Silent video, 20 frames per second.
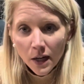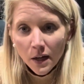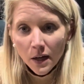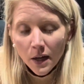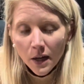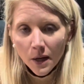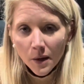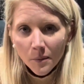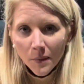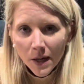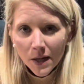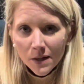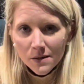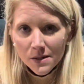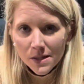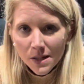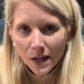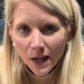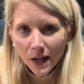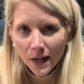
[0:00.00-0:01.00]

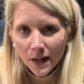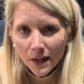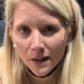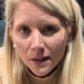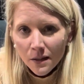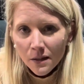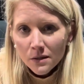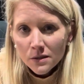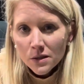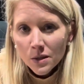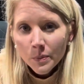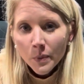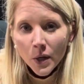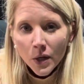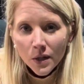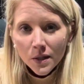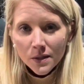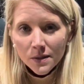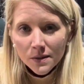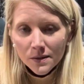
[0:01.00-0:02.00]
outside to
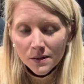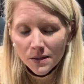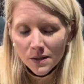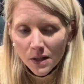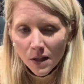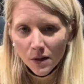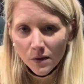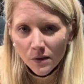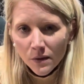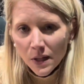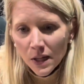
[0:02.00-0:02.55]
parks and stuff.